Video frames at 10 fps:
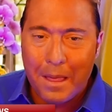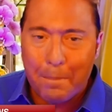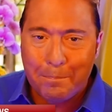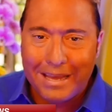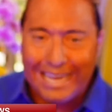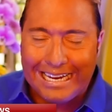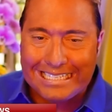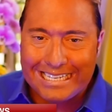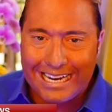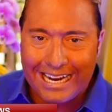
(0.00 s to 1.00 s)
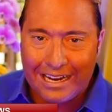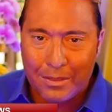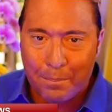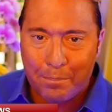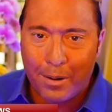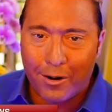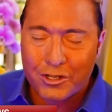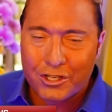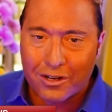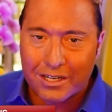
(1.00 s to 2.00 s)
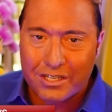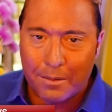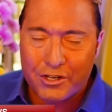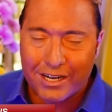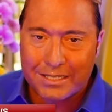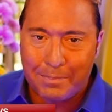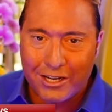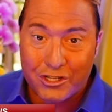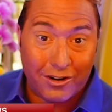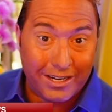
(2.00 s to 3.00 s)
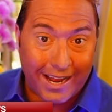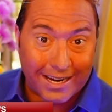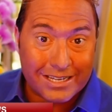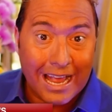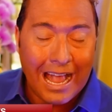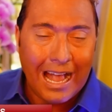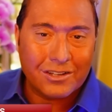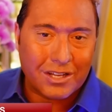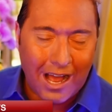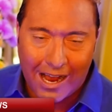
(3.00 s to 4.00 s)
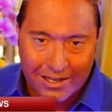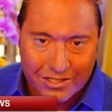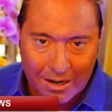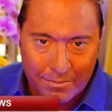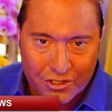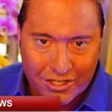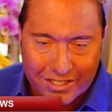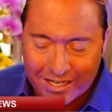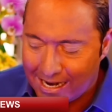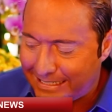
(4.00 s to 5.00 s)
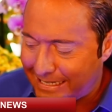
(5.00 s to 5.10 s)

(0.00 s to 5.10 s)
The PCE, the Personal Consumption Expenditure Index, is the highest number since the